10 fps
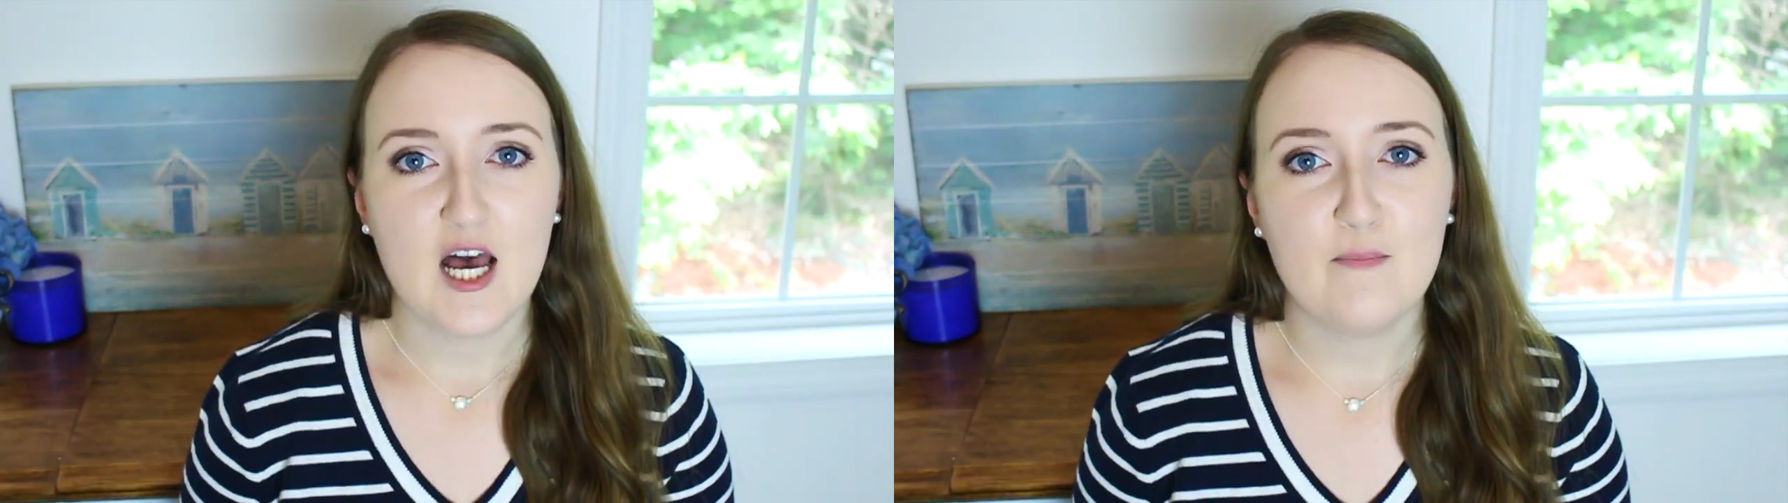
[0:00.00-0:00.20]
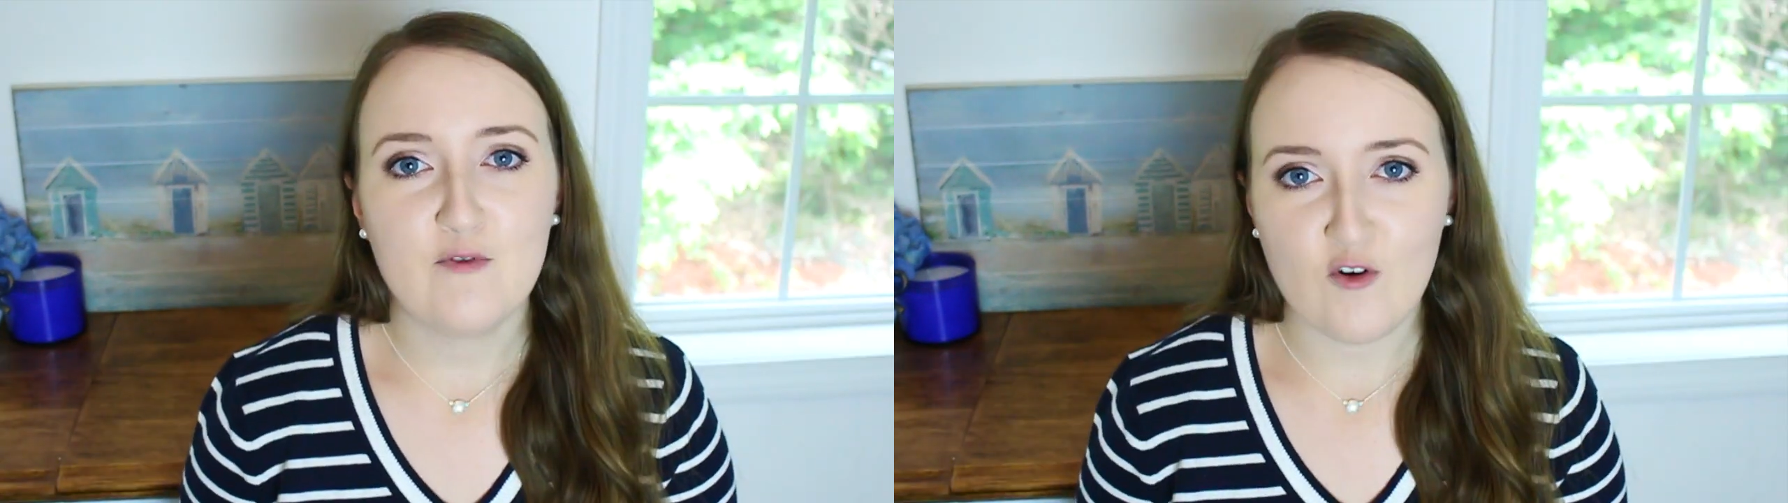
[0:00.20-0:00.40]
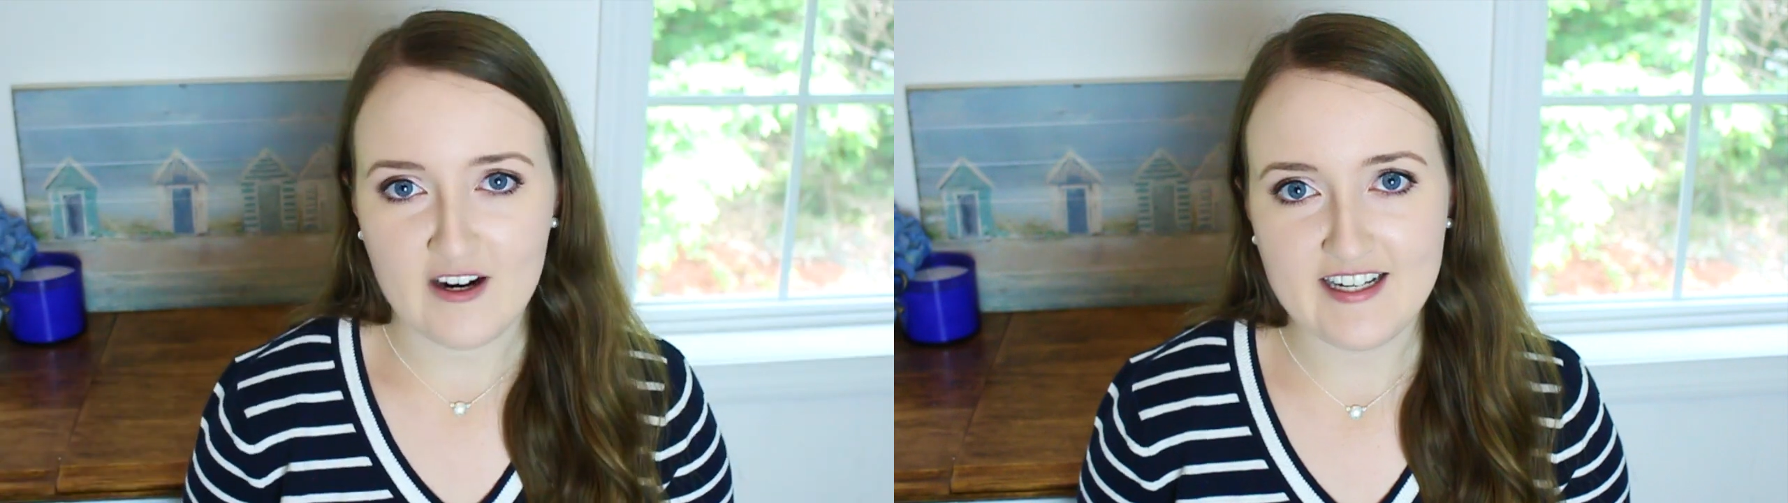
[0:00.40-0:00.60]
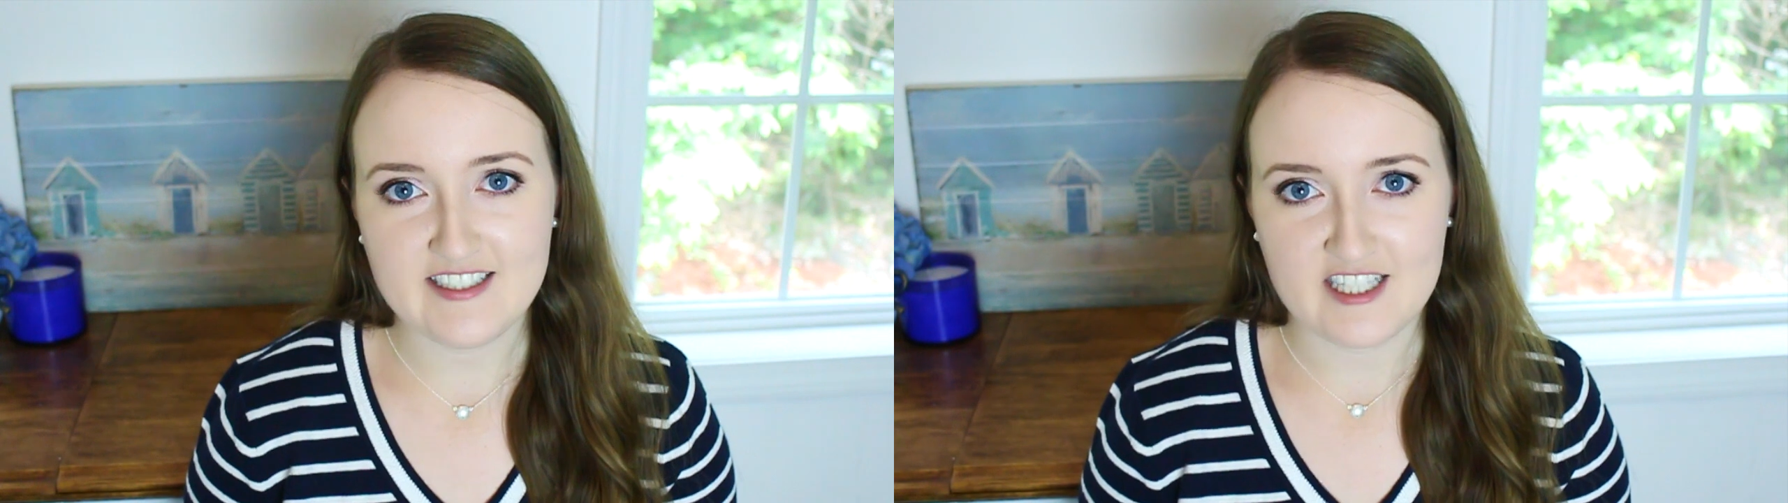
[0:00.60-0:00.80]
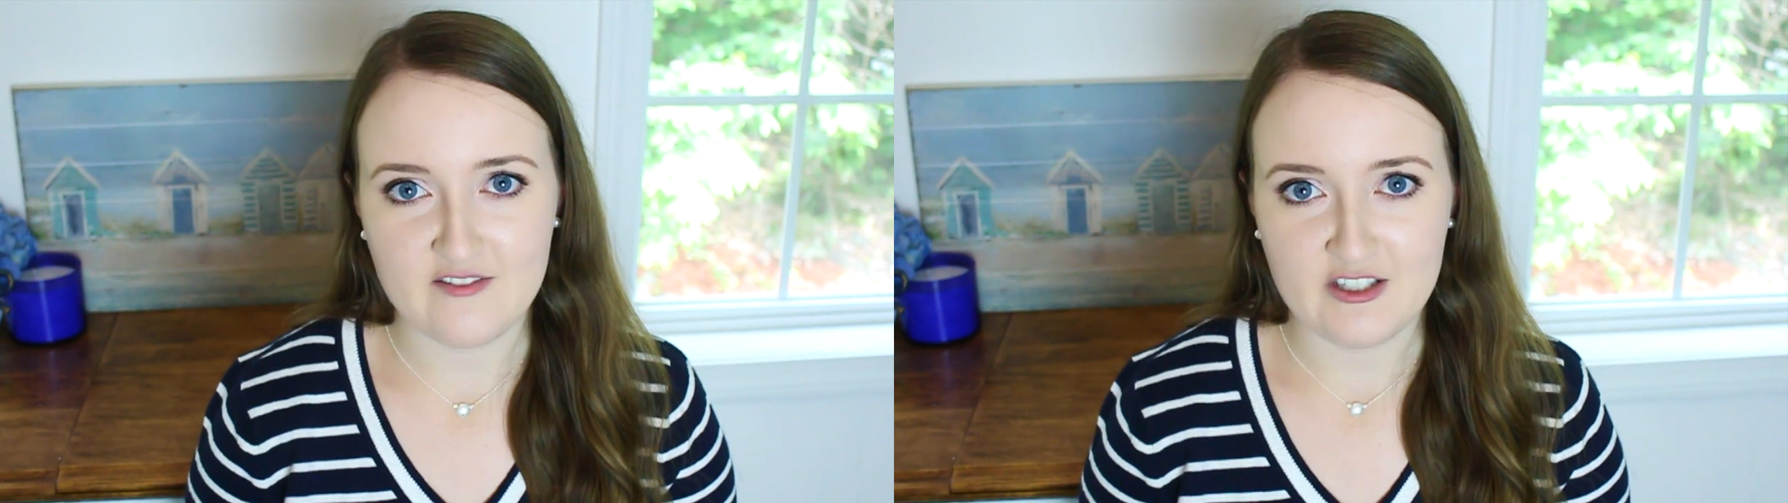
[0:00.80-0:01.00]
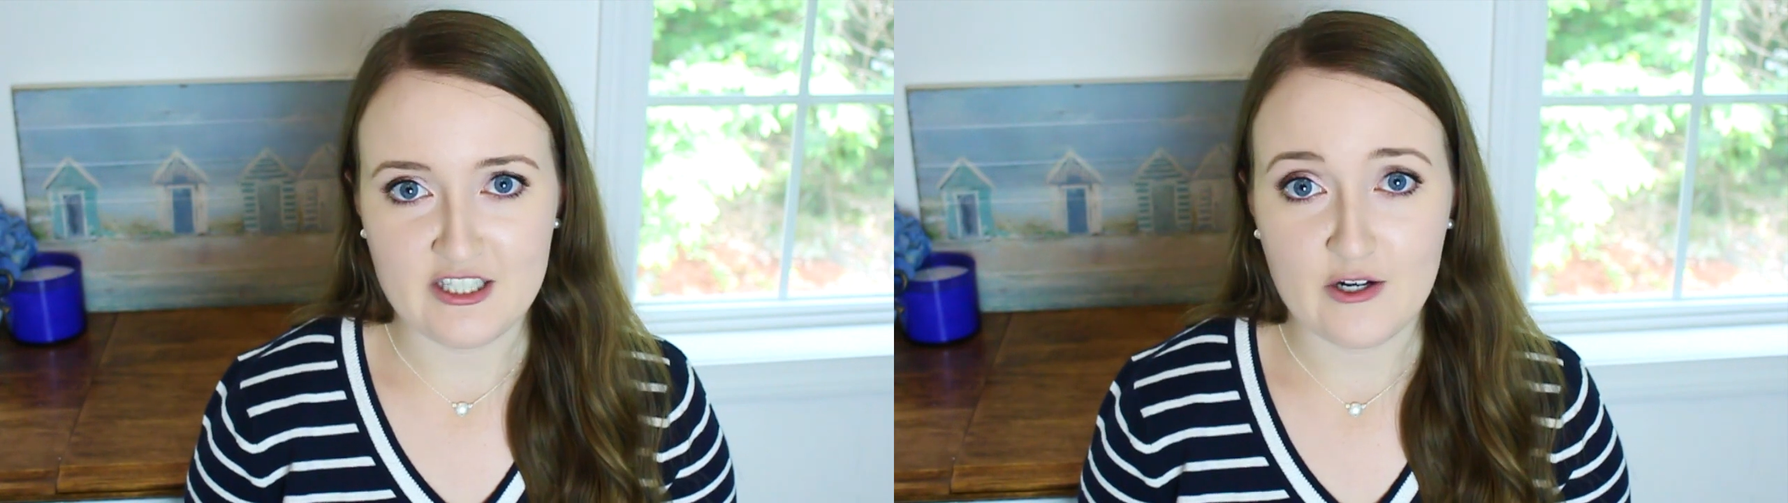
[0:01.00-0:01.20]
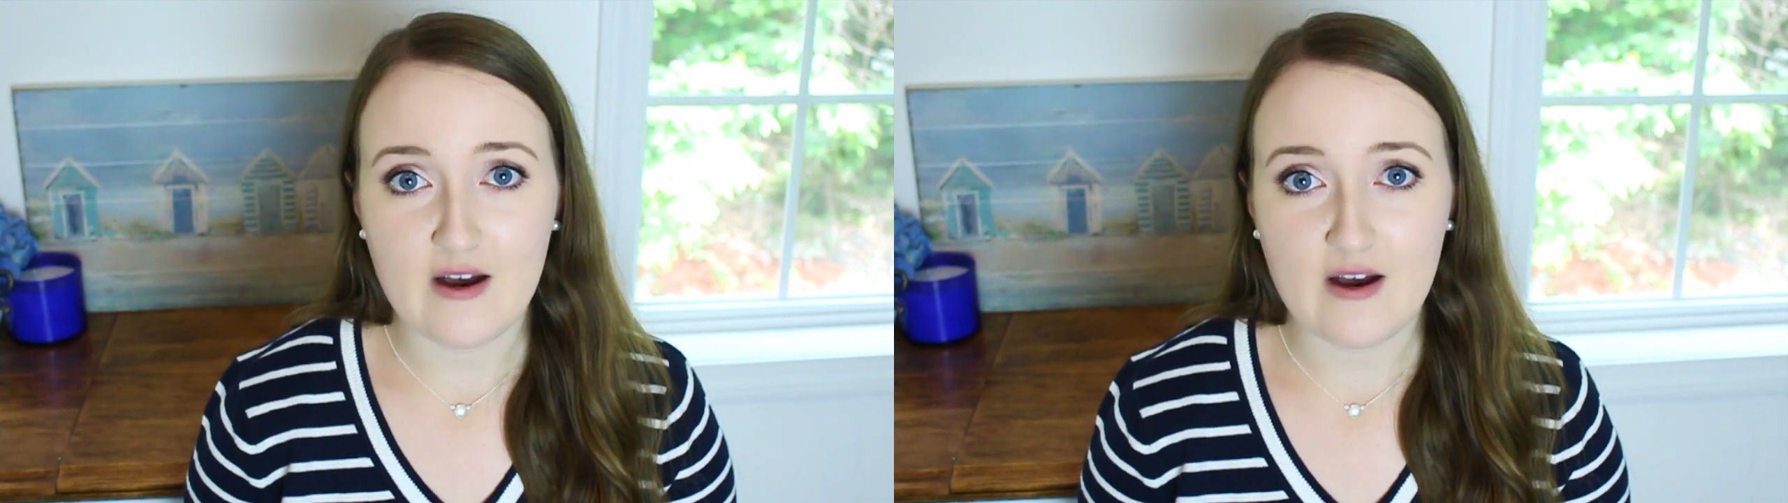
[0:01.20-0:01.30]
Before I get into the video,